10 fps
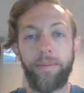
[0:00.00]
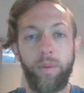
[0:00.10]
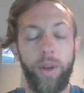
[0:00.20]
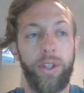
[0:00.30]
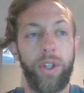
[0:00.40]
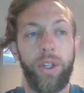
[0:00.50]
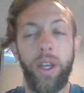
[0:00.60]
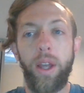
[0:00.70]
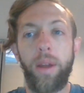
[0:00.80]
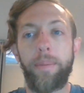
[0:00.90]
which
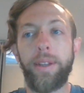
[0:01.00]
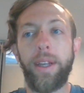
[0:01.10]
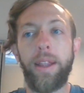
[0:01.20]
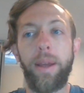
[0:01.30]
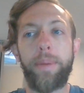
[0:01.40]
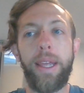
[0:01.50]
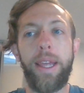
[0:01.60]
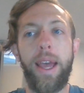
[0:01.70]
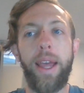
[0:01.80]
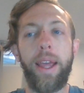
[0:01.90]
basically a
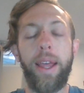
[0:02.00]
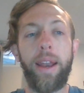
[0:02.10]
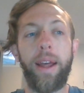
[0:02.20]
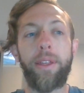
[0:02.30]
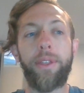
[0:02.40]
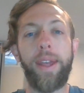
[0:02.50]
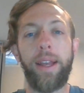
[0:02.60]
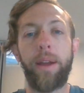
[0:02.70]
PEA, and I think